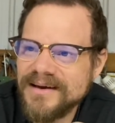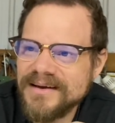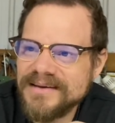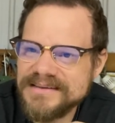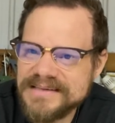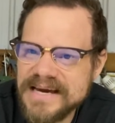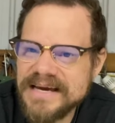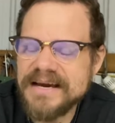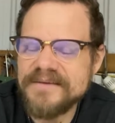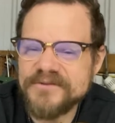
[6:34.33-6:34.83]

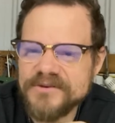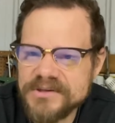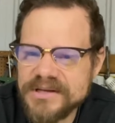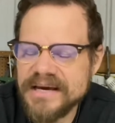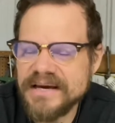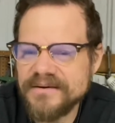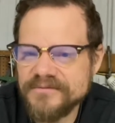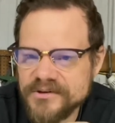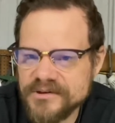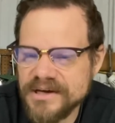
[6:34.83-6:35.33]
day after
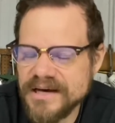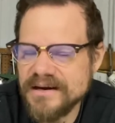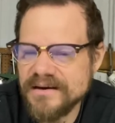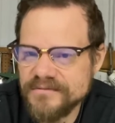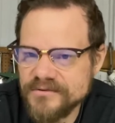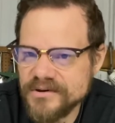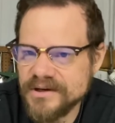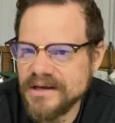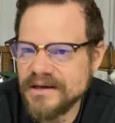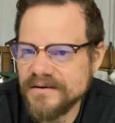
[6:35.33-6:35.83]
day after day
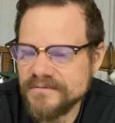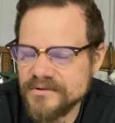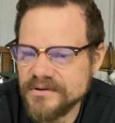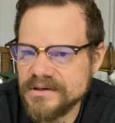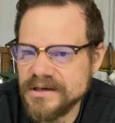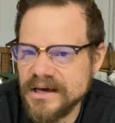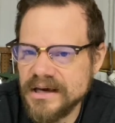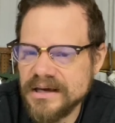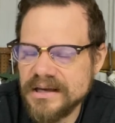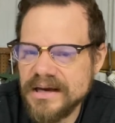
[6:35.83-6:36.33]
after day after
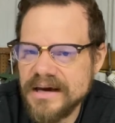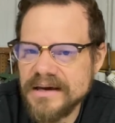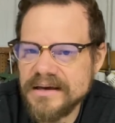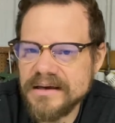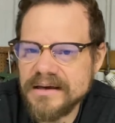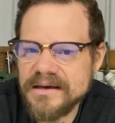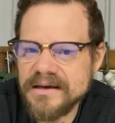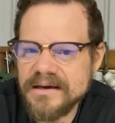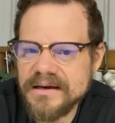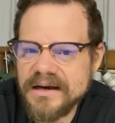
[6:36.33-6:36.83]
day. And I
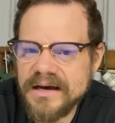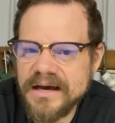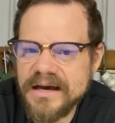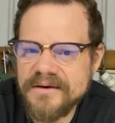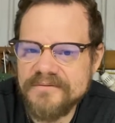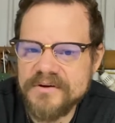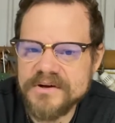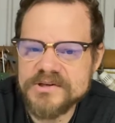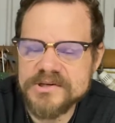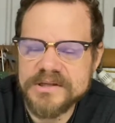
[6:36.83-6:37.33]

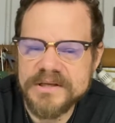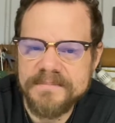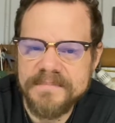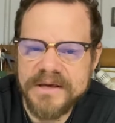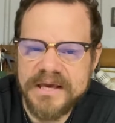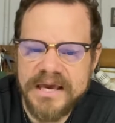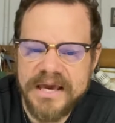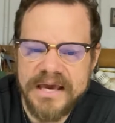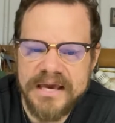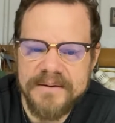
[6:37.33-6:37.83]
eventually
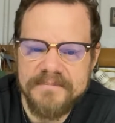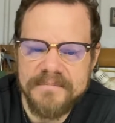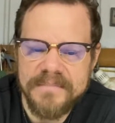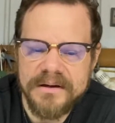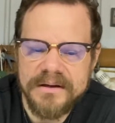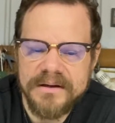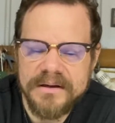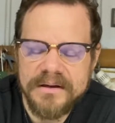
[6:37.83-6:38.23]
became